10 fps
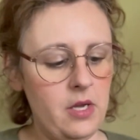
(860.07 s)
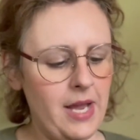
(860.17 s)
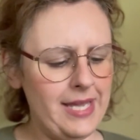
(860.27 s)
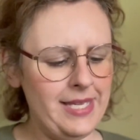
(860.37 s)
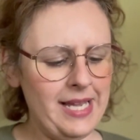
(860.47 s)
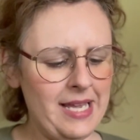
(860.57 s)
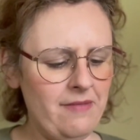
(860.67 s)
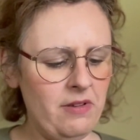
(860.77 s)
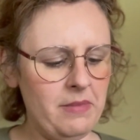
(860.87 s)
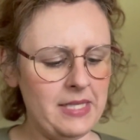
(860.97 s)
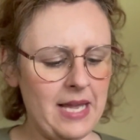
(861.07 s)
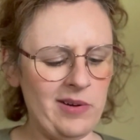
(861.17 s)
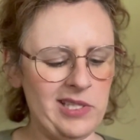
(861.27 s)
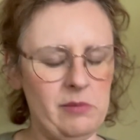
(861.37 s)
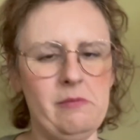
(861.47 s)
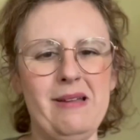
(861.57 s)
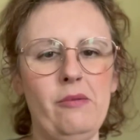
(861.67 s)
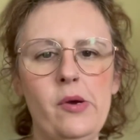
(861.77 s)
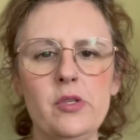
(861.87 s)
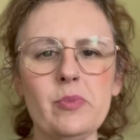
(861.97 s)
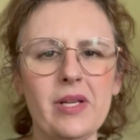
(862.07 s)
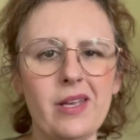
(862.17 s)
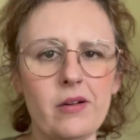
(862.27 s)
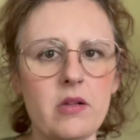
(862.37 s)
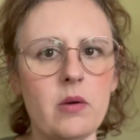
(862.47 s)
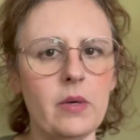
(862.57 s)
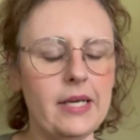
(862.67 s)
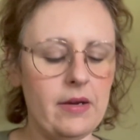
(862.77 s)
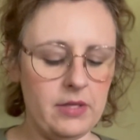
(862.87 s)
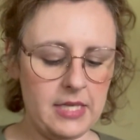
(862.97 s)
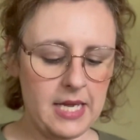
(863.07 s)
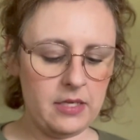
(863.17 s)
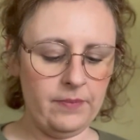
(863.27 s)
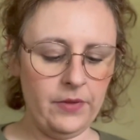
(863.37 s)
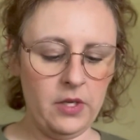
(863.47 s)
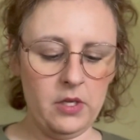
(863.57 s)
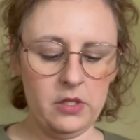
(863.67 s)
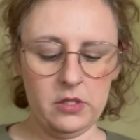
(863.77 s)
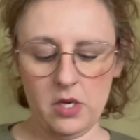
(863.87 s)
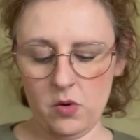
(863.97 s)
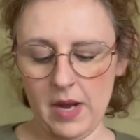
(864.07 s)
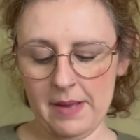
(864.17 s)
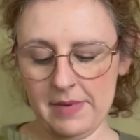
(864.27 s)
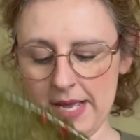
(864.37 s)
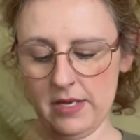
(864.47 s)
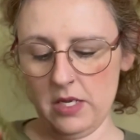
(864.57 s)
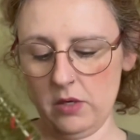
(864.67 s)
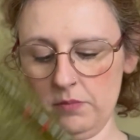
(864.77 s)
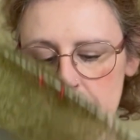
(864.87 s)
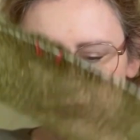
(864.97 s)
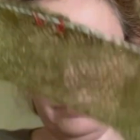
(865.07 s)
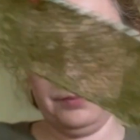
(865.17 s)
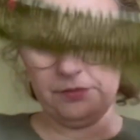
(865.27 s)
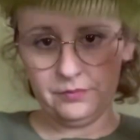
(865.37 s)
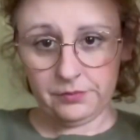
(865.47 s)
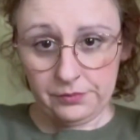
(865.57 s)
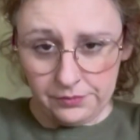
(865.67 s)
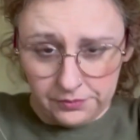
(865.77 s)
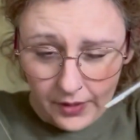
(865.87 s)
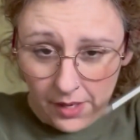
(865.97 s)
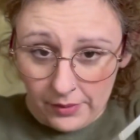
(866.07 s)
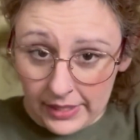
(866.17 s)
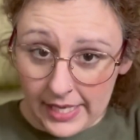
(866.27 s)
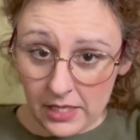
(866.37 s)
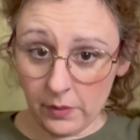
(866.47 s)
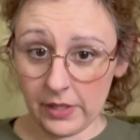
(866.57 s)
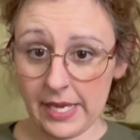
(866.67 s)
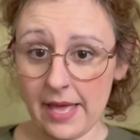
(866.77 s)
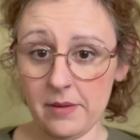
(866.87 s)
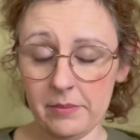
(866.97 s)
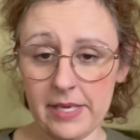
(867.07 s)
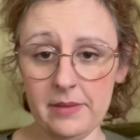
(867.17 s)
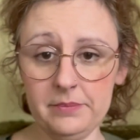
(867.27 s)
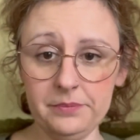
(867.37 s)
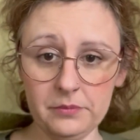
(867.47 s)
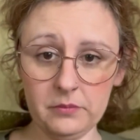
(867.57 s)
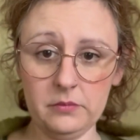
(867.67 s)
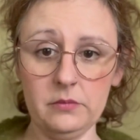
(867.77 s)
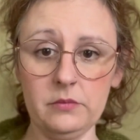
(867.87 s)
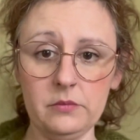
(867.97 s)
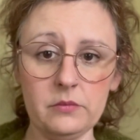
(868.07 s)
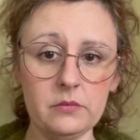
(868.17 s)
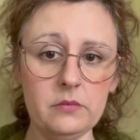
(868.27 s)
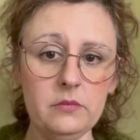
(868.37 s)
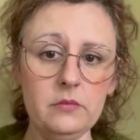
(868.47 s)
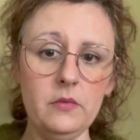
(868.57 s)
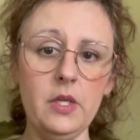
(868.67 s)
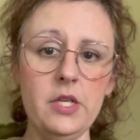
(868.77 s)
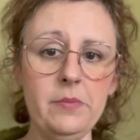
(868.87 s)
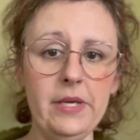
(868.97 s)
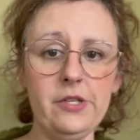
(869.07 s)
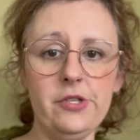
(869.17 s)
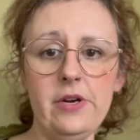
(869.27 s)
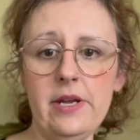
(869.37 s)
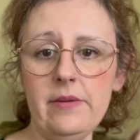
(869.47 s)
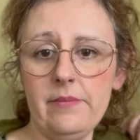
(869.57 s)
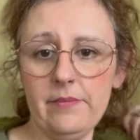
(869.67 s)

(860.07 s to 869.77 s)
I think I even miscounted some of my rows, but it'll all work out in the end. So I'm not, not really anywhere yet, but can you picture it?